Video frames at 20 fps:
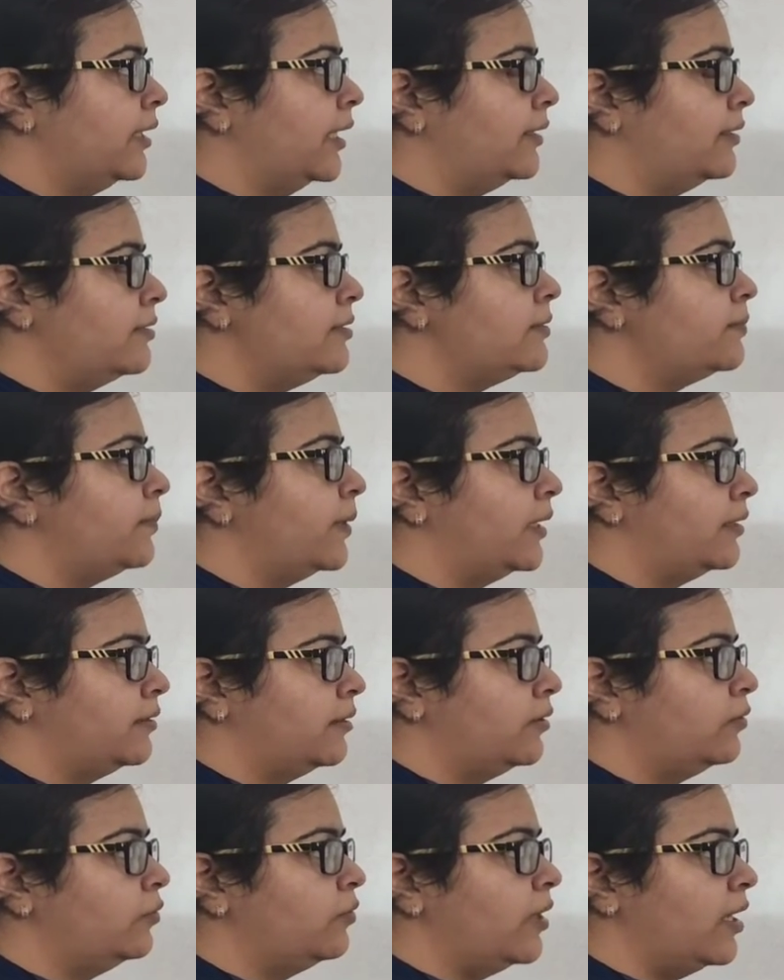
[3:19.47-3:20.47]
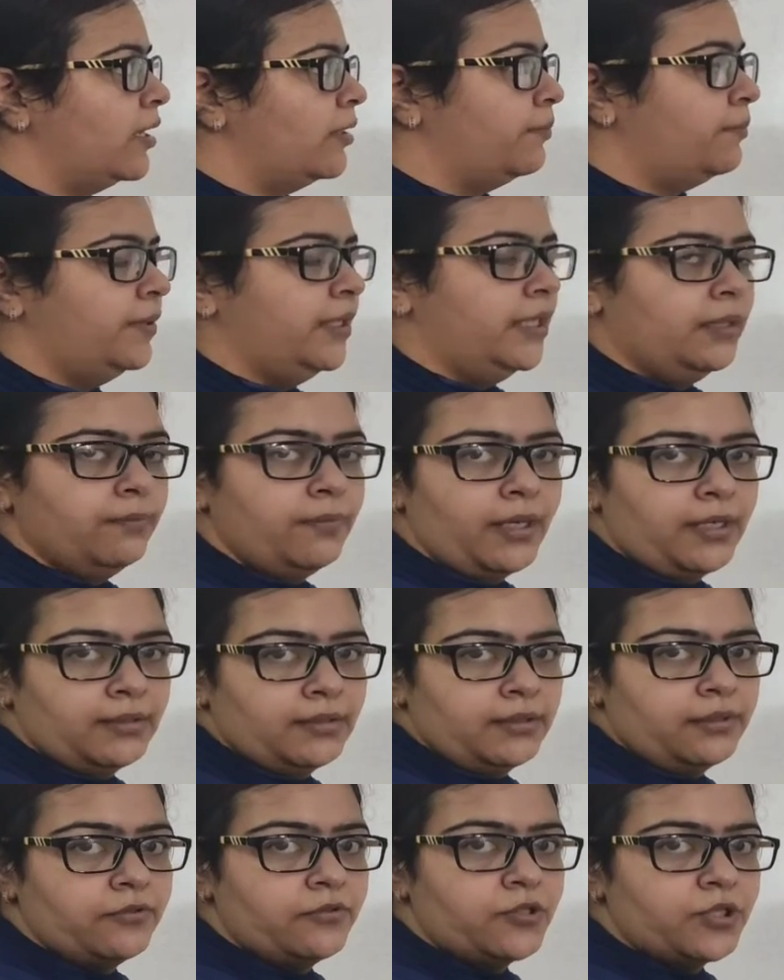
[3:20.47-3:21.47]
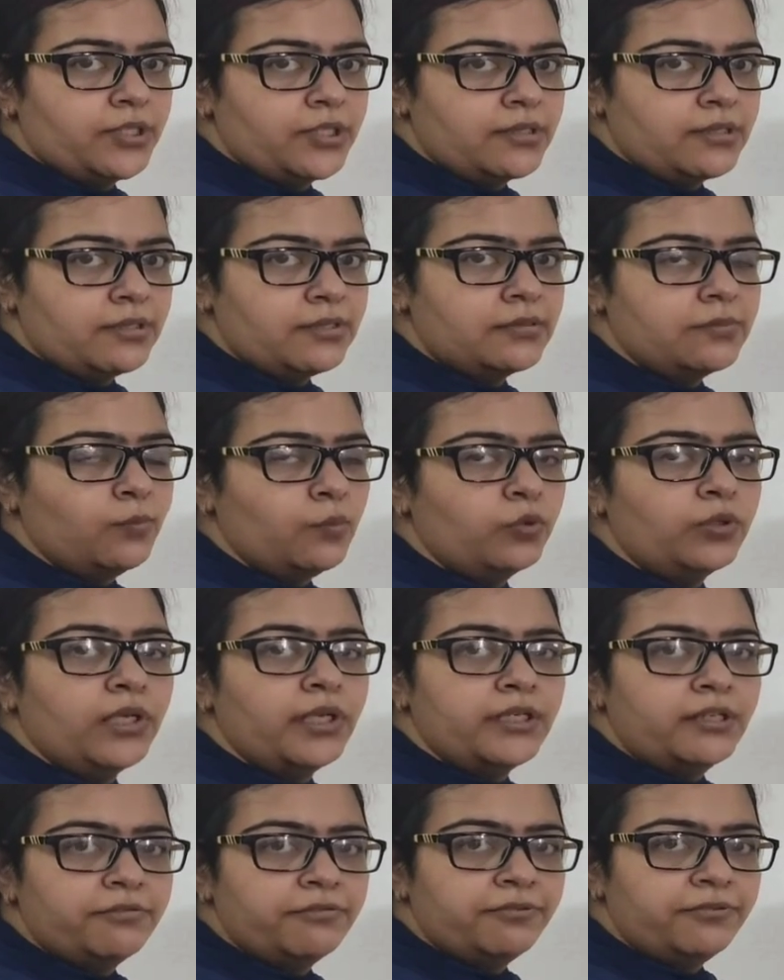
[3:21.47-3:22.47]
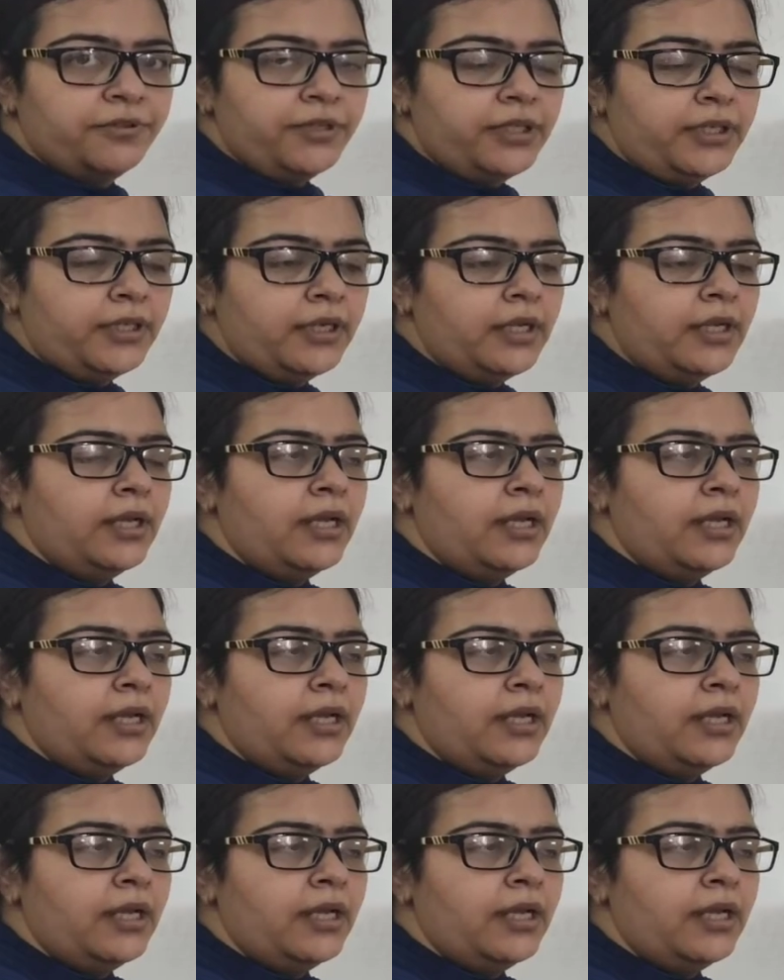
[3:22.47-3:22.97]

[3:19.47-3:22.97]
that is parthenocarpy and parthenogenesis both are different,